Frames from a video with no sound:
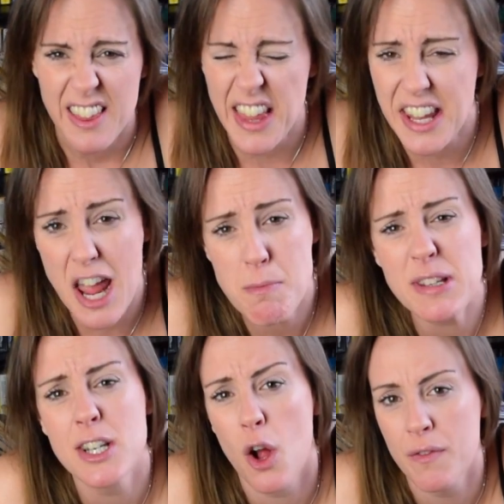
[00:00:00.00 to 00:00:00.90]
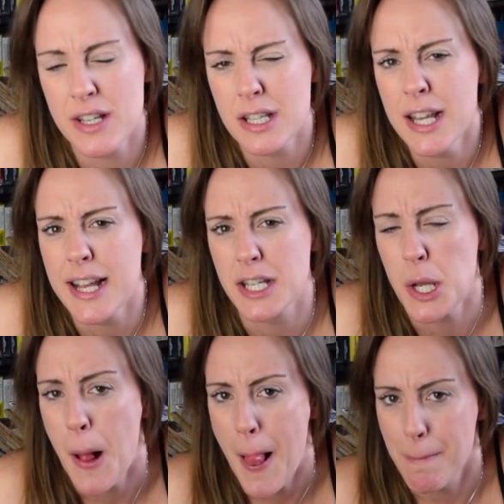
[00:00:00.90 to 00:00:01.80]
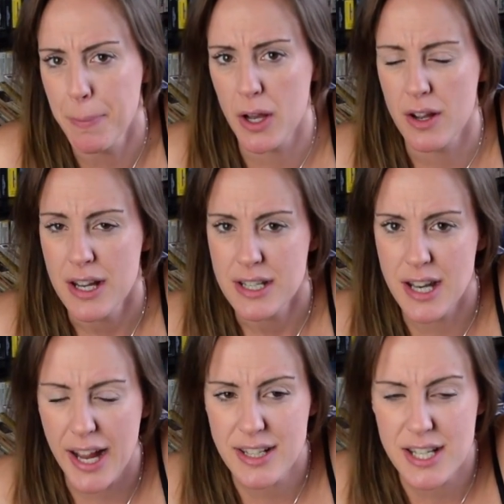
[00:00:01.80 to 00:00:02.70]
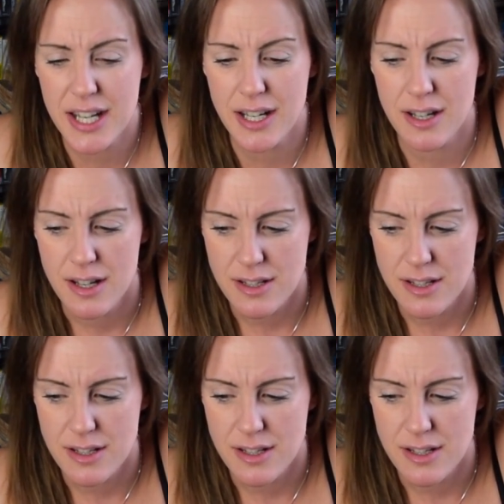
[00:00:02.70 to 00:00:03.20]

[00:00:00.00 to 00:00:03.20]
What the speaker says: That game isn't on this list, but 19,